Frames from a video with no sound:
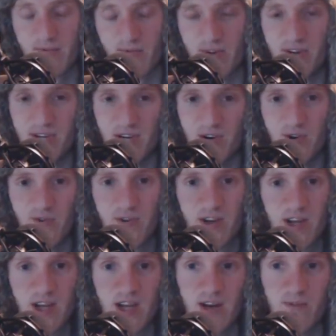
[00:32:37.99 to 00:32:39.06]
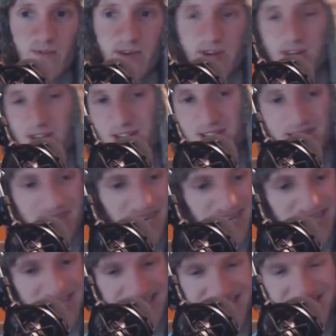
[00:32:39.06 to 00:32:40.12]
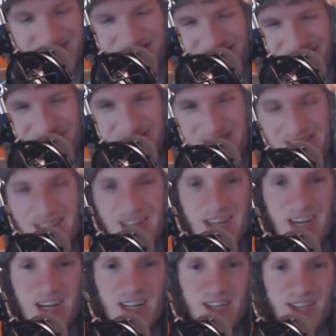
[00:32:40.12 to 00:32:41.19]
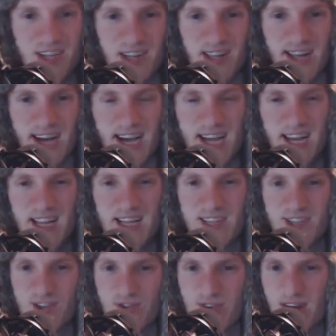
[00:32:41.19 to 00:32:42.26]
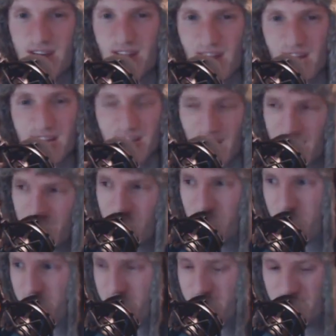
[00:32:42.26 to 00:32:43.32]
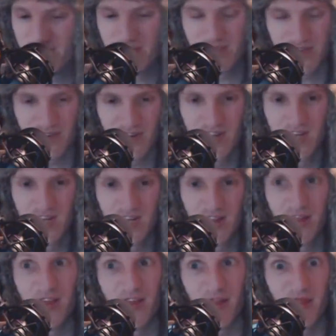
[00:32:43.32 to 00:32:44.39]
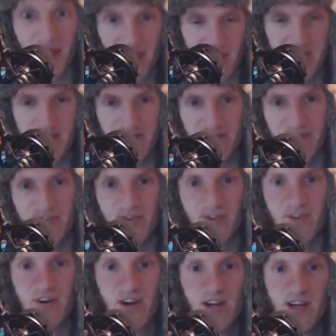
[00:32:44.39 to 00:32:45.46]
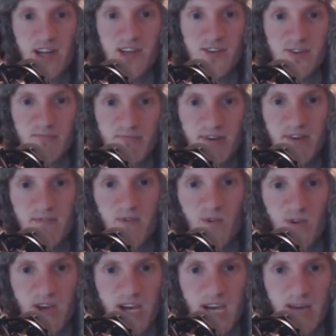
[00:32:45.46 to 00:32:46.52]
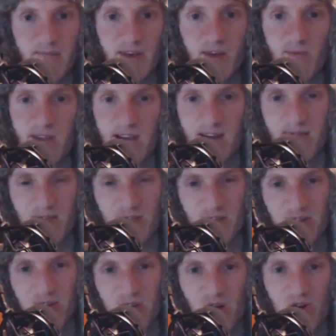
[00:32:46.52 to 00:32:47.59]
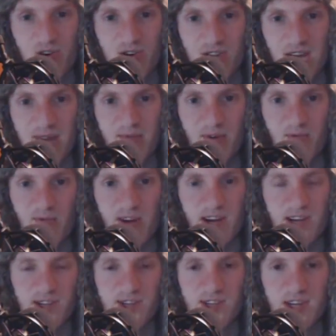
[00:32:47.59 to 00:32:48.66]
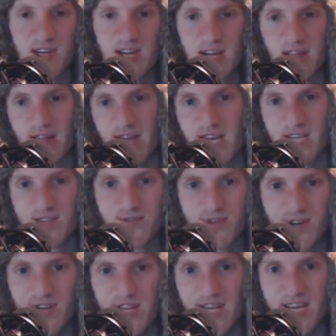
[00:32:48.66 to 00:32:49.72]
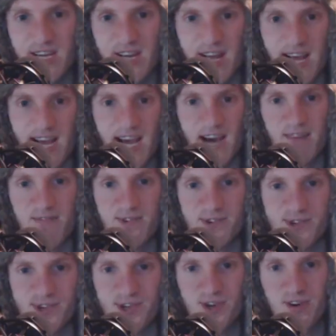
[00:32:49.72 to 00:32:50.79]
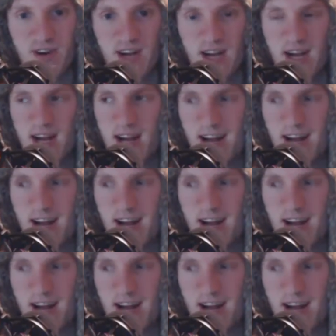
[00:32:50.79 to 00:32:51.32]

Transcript: if we don't, we're going to kind of still decline. So I do feel that they feel it's a pivotal game, and we have a little longer time to rest, that extra day and a half or so.